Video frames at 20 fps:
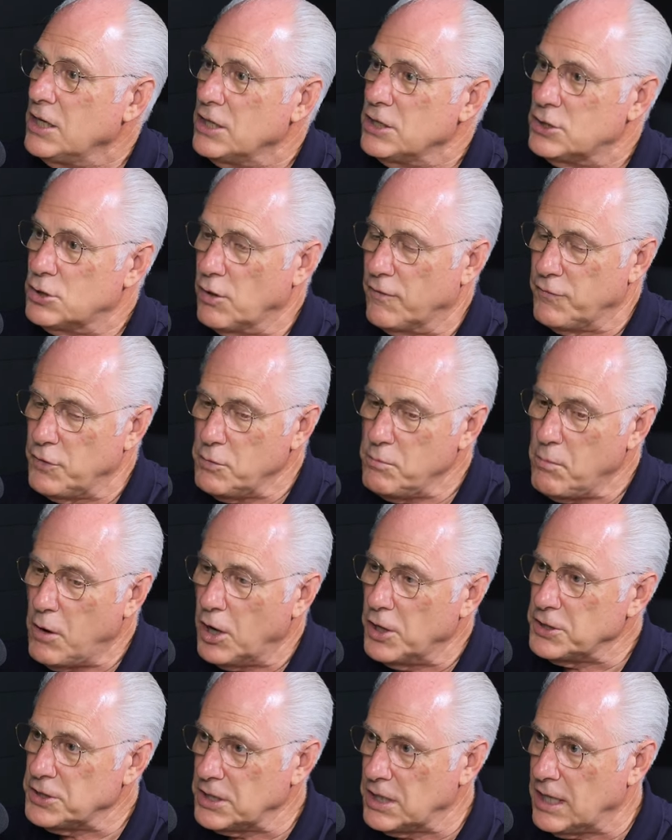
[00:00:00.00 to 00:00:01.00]
So if you
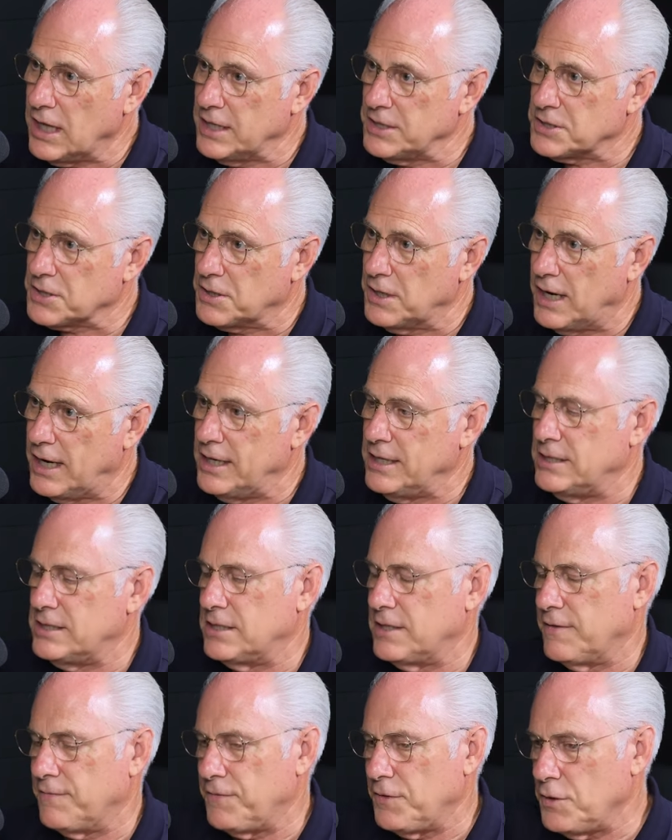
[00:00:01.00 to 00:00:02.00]
marginalize
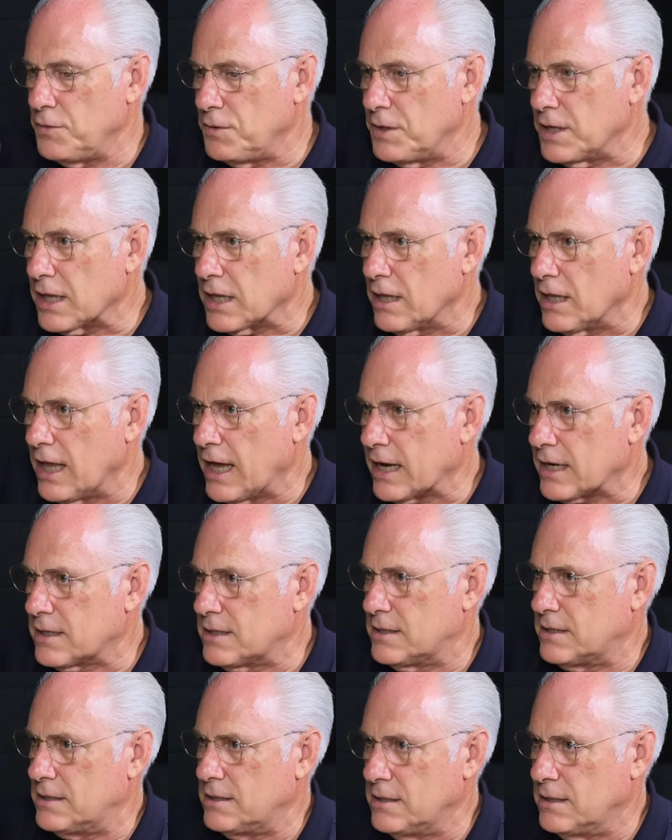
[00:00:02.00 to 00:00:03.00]
Christ, if you
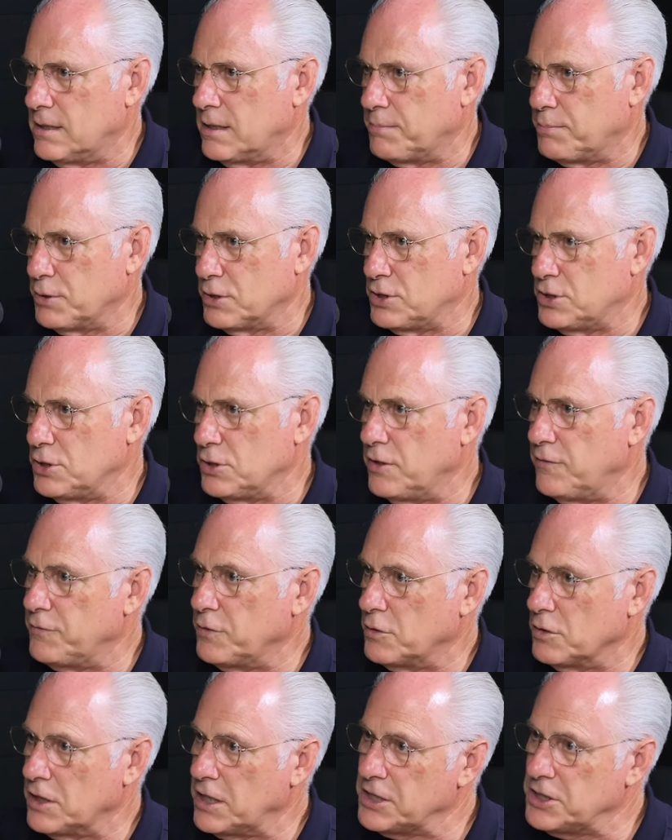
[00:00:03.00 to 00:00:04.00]
neglect the pursuit of
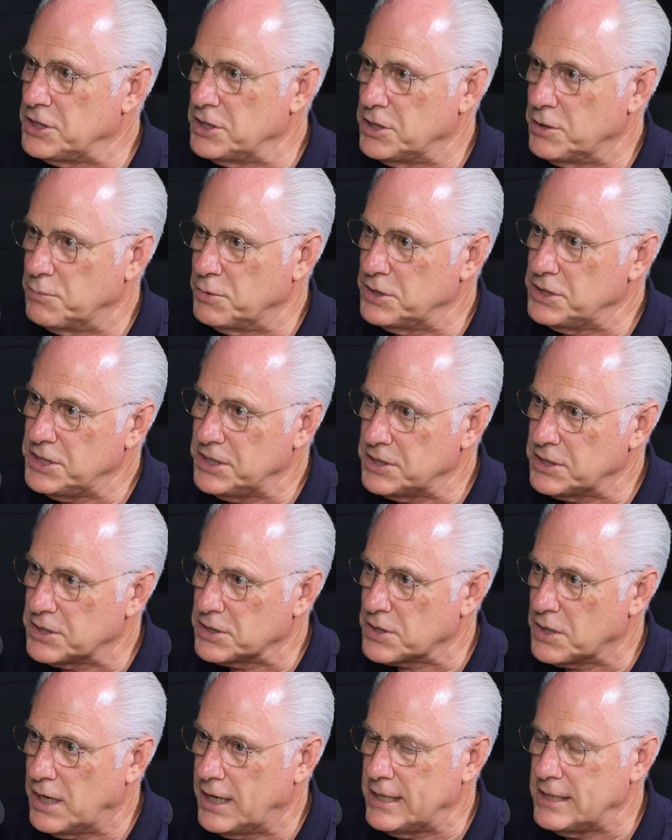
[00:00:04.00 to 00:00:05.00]
your relationship with
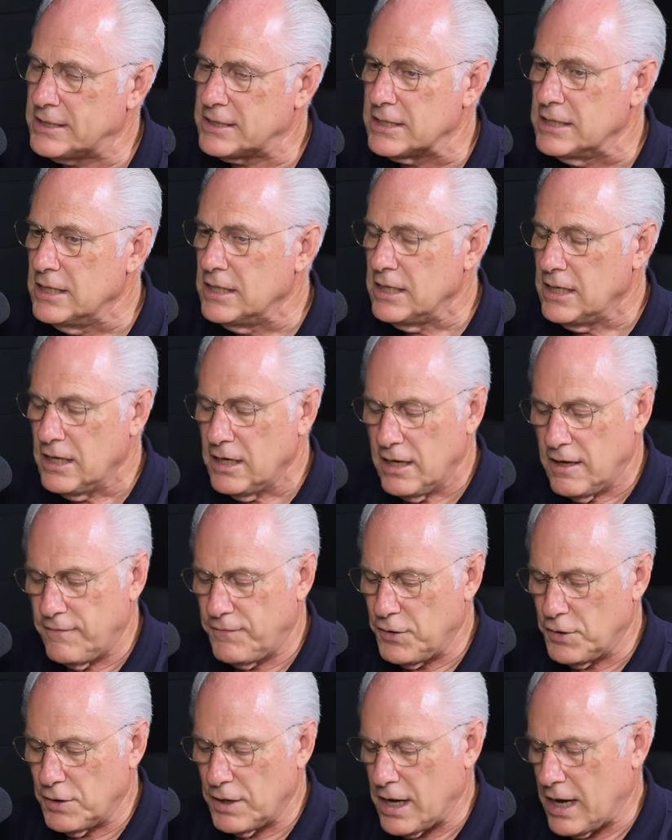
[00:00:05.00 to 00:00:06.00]
Jesus Christ,
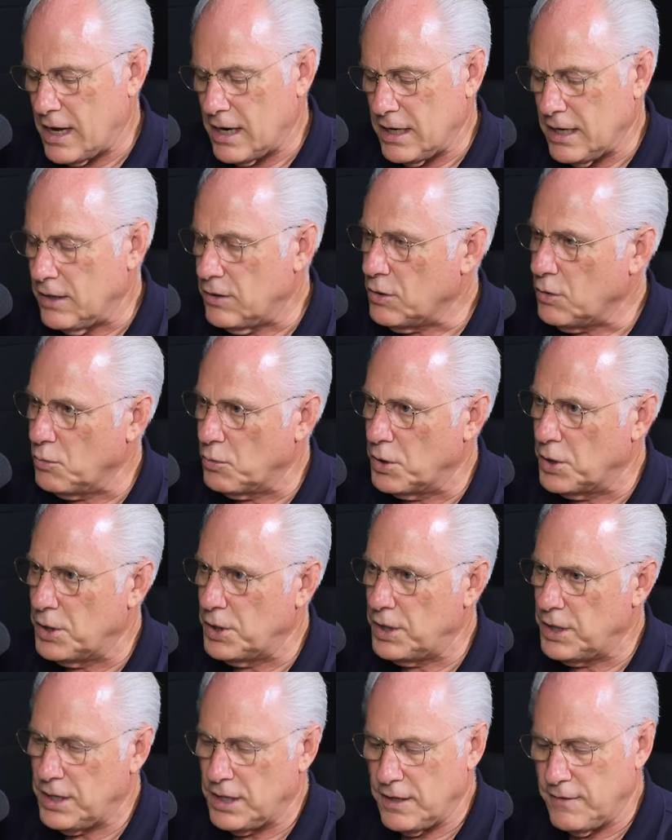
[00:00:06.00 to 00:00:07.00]
if you're not in the
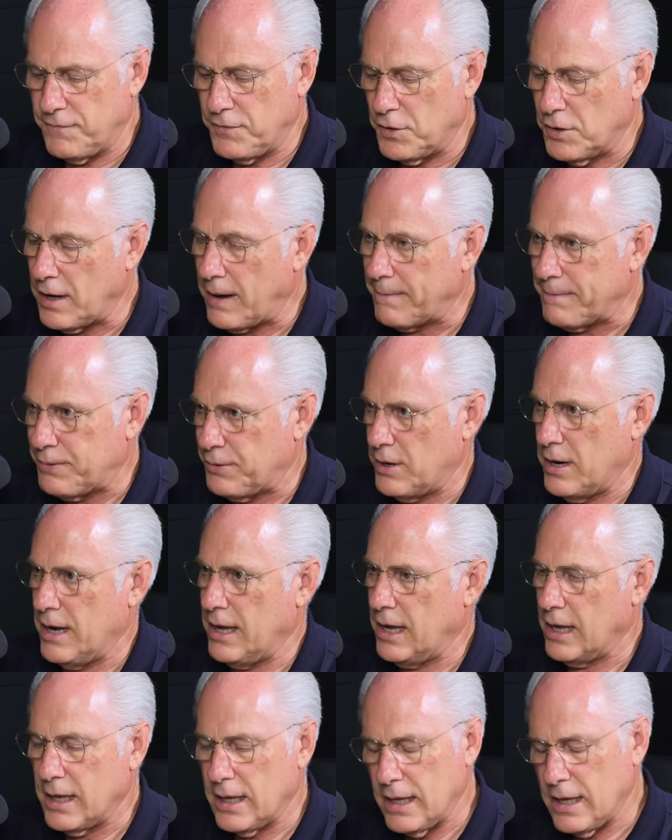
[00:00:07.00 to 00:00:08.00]
Word, if you're not
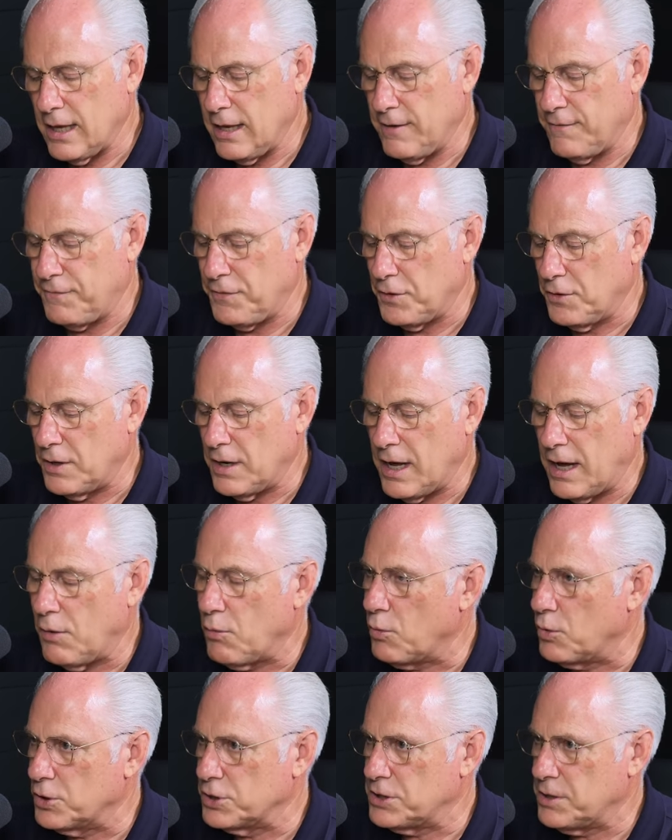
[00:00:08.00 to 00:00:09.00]
praying, if you're
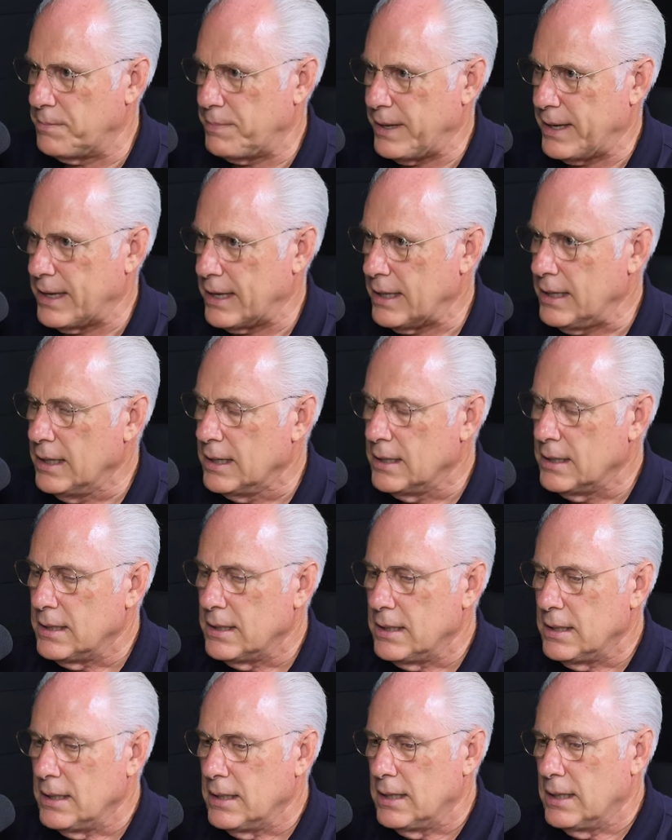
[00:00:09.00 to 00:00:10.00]
not worshiping,
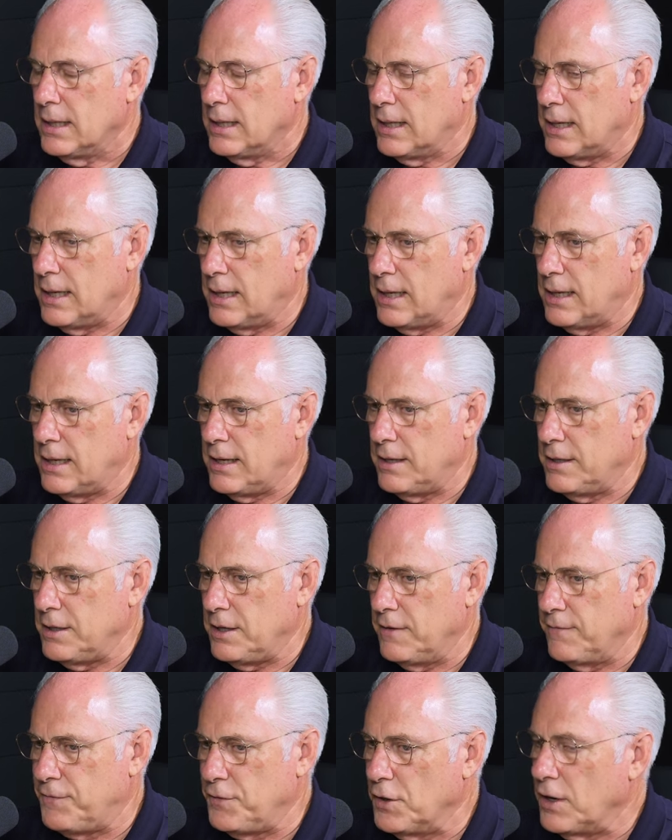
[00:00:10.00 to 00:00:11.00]
uh,
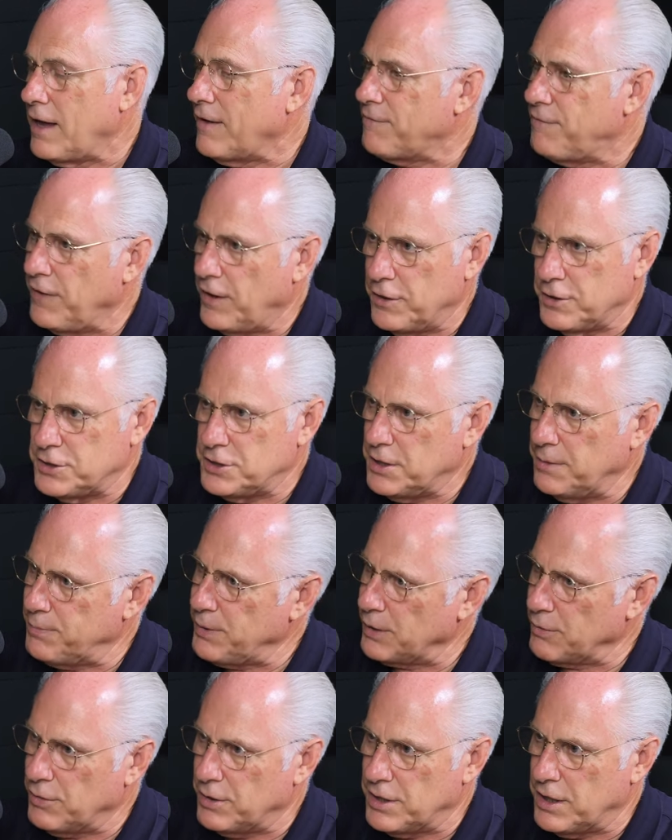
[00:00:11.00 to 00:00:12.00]
if you're not
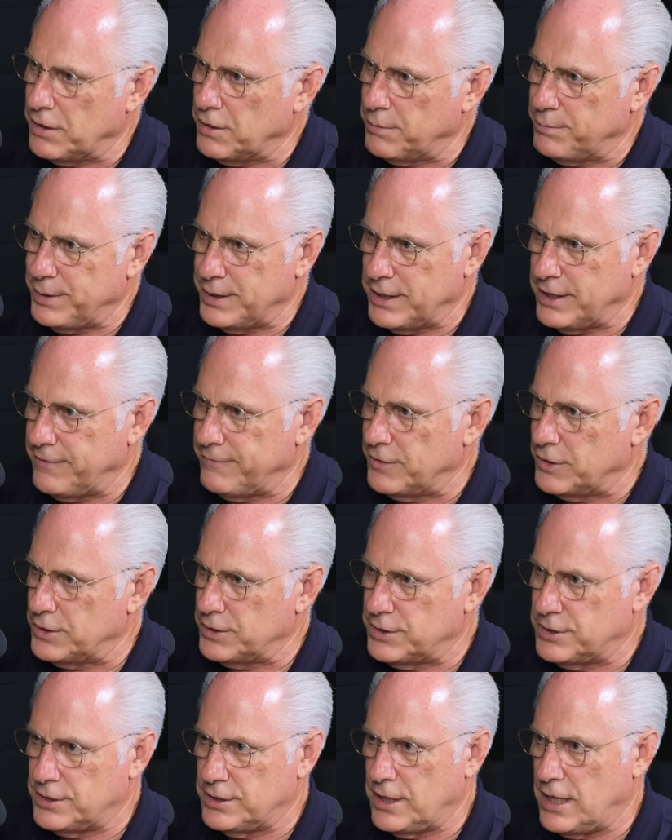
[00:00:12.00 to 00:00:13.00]
fellowshipping with other
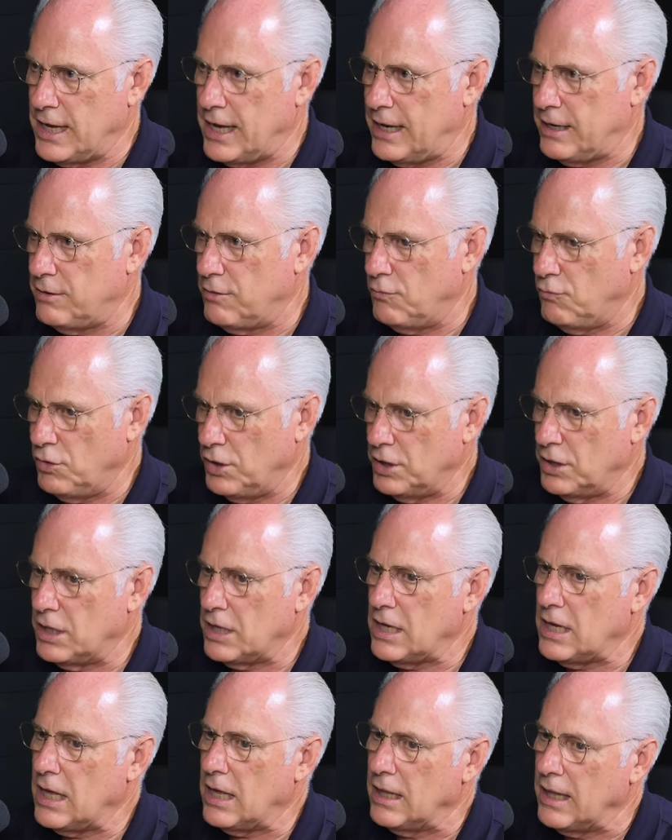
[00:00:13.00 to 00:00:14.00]
believers and
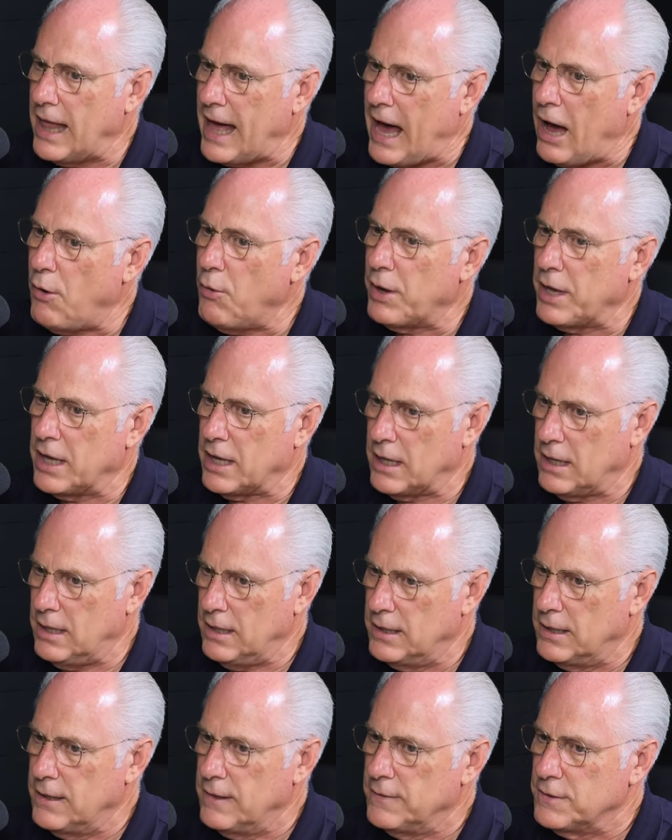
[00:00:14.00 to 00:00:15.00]
really allowing
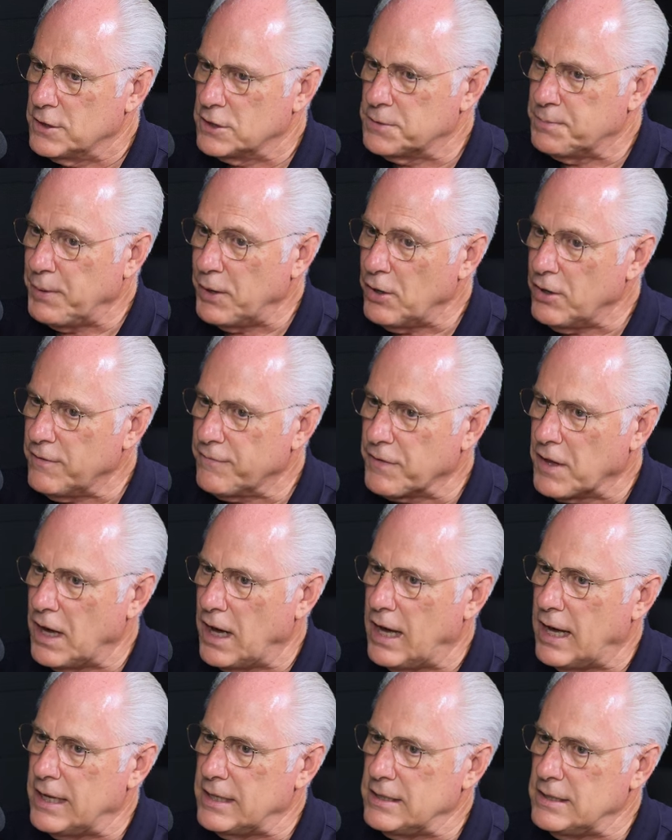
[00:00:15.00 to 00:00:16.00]
the Spirit of
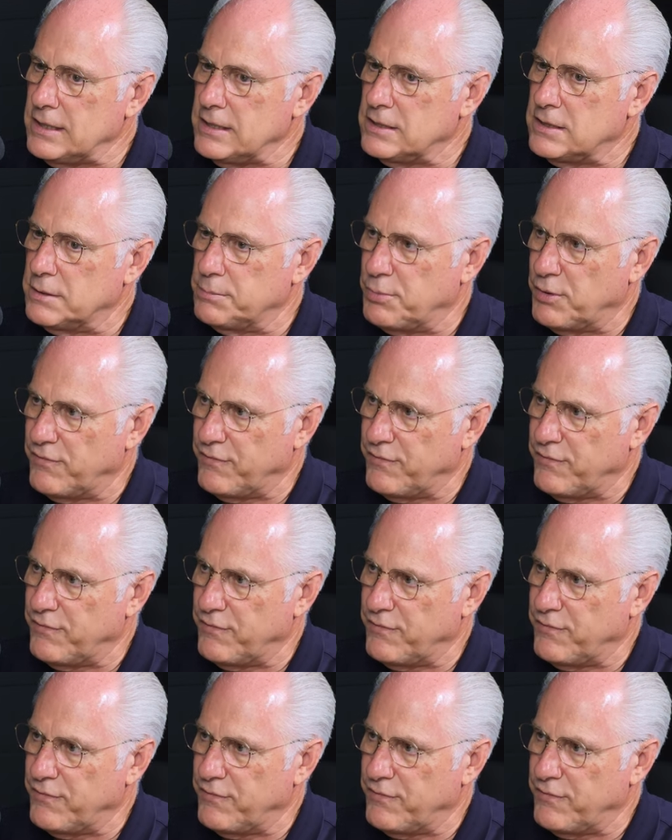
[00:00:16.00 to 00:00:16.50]
God to